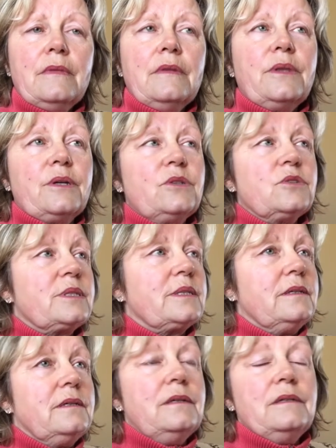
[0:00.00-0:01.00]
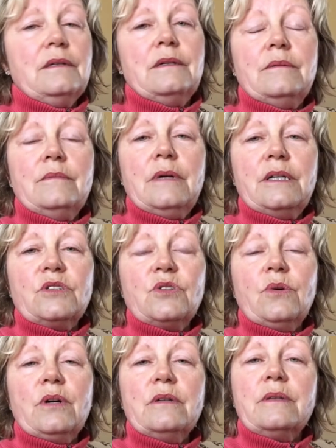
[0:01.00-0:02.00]
there's a
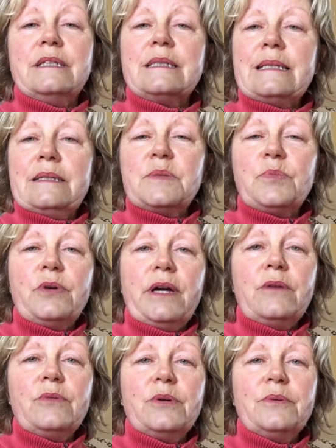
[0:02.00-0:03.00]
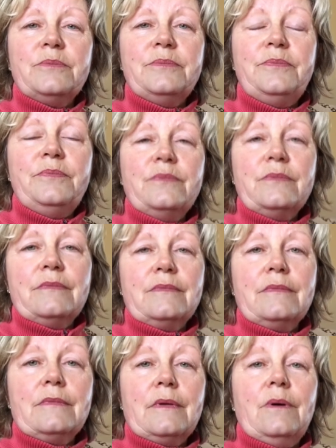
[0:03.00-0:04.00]
door that says prayer room.
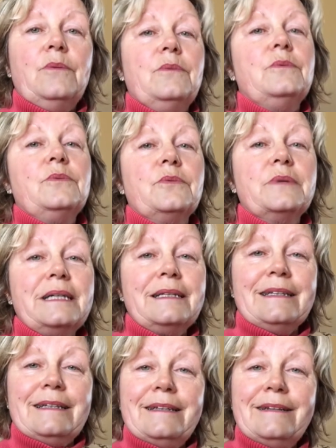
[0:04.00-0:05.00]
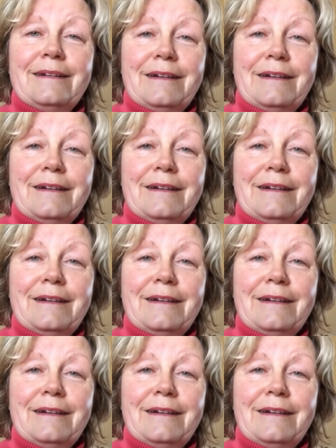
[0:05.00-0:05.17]
Really?